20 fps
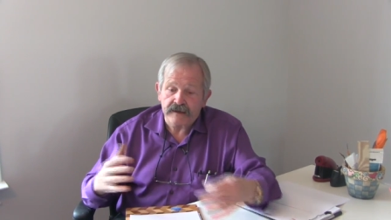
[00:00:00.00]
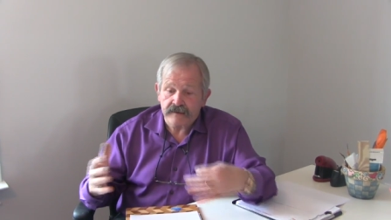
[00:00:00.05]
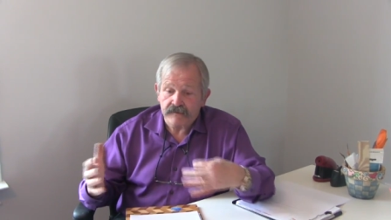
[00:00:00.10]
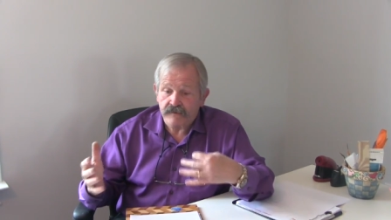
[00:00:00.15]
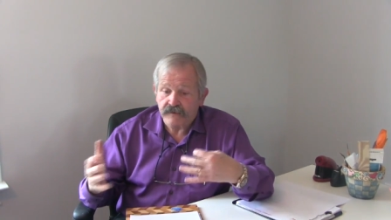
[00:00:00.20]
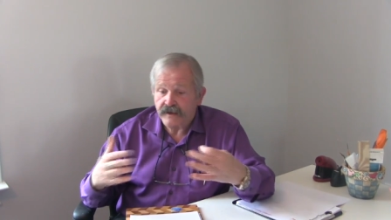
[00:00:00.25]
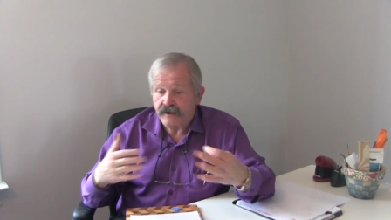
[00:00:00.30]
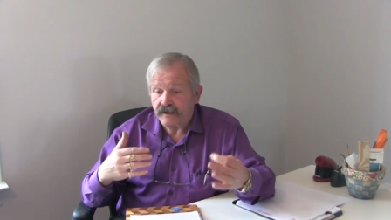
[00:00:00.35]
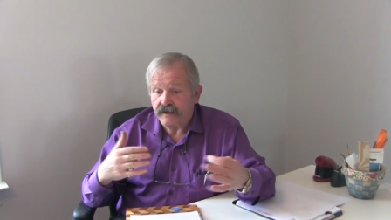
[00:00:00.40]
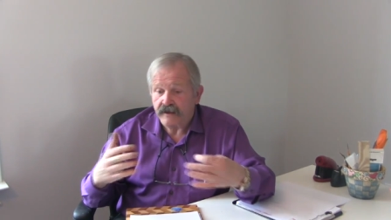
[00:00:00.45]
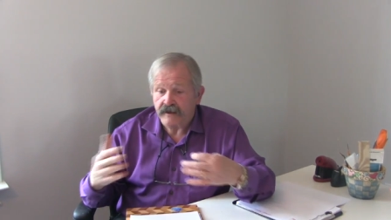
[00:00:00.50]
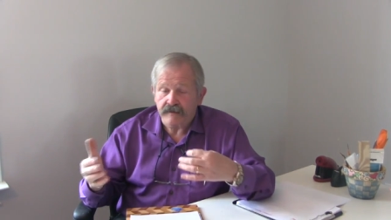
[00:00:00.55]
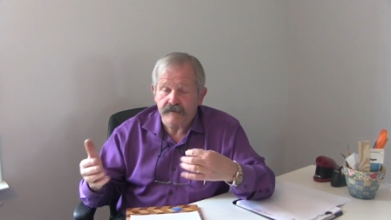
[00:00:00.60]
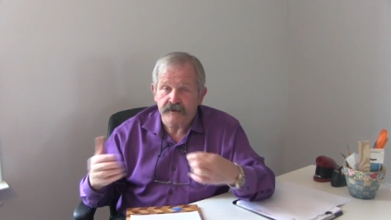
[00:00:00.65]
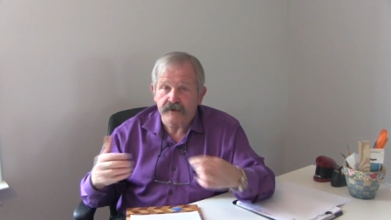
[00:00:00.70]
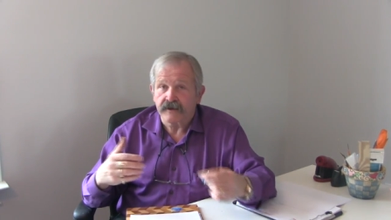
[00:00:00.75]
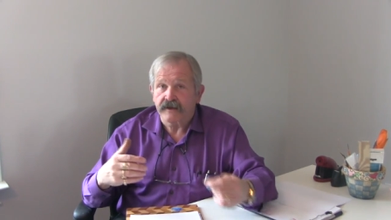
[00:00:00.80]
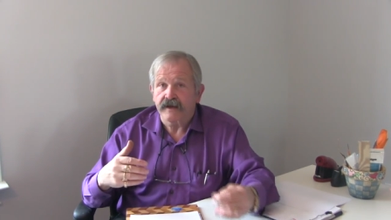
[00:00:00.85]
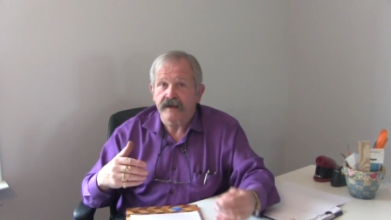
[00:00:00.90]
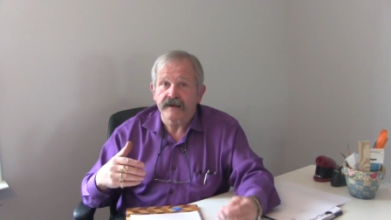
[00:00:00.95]
and we can
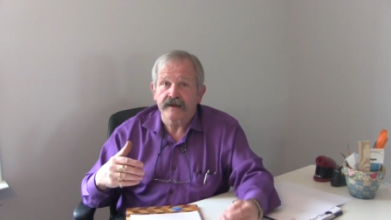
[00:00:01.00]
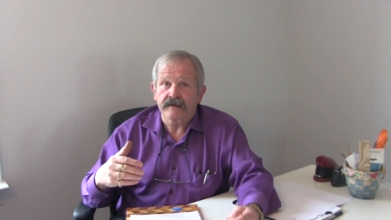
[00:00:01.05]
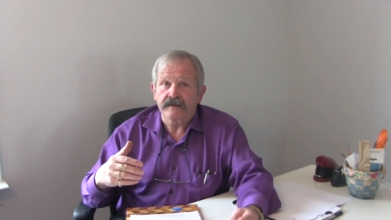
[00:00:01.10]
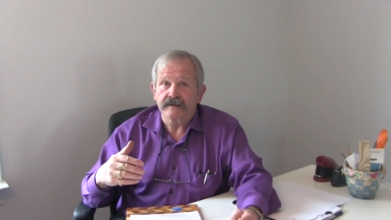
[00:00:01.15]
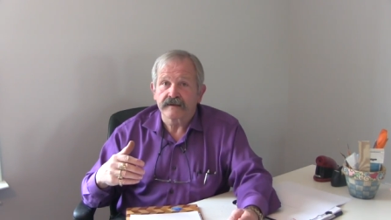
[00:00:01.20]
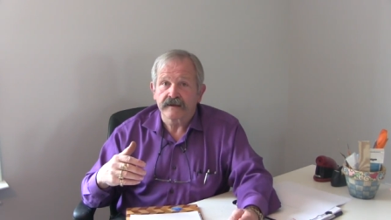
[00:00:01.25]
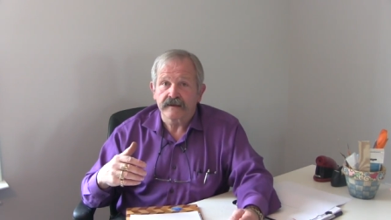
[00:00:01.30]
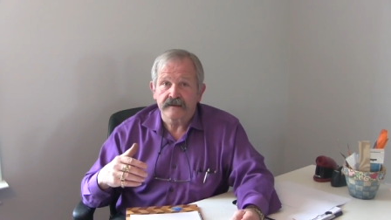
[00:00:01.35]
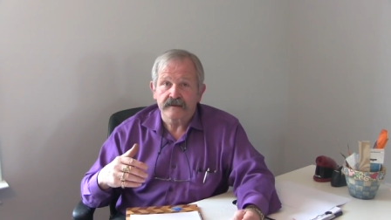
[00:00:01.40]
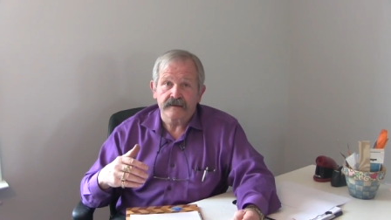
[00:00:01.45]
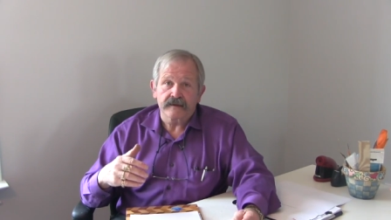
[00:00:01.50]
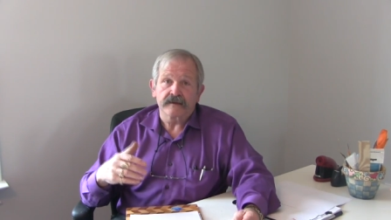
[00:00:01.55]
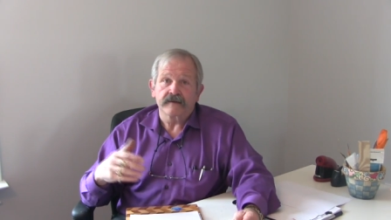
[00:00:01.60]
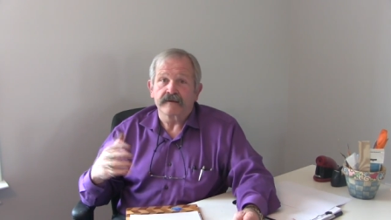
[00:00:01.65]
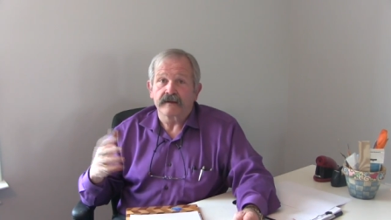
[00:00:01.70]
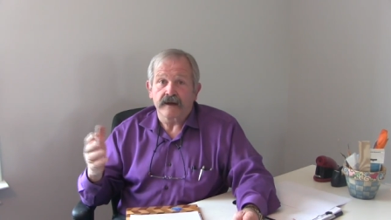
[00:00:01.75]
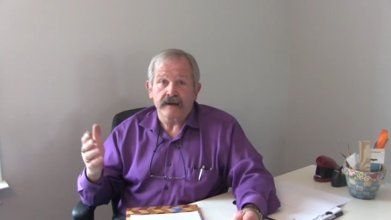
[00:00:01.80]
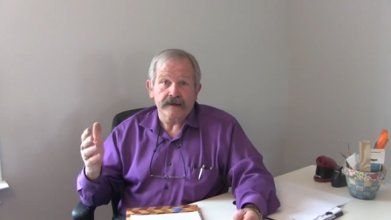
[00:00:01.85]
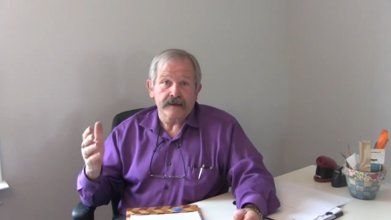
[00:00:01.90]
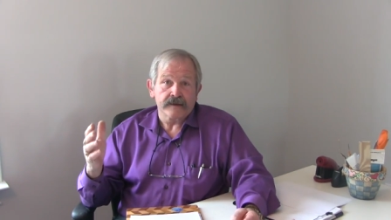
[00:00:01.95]
communicate
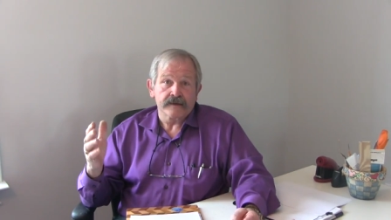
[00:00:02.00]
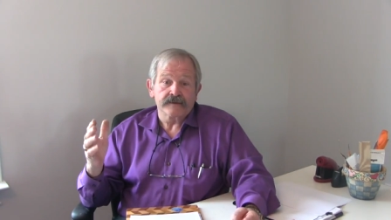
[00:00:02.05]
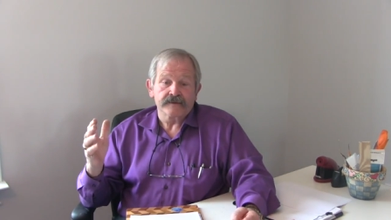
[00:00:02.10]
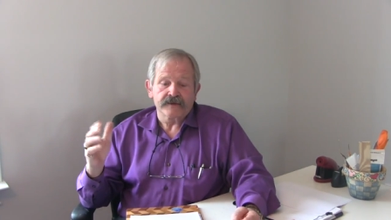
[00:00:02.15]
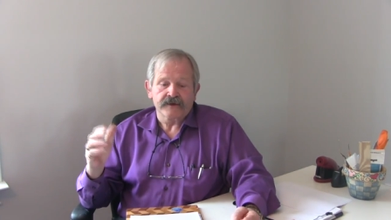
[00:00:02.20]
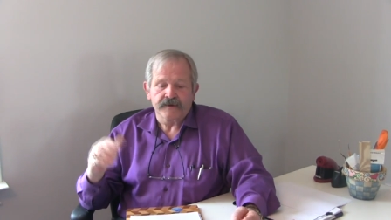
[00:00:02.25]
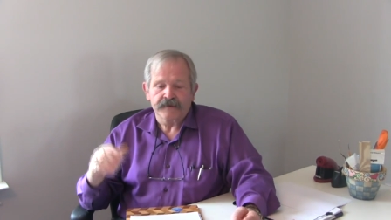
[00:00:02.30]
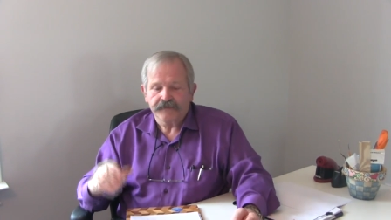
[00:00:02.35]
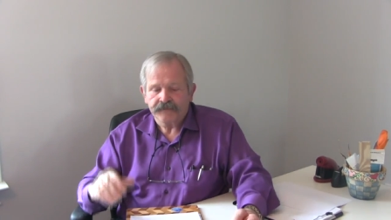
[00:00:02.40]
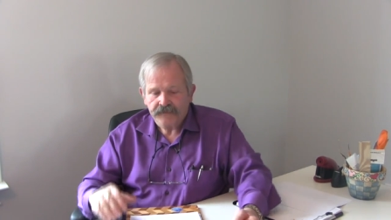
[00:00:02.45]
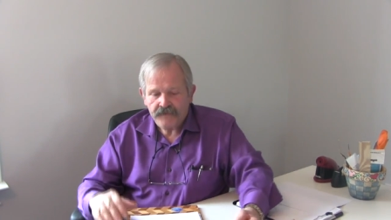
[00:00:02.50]
a lot easier.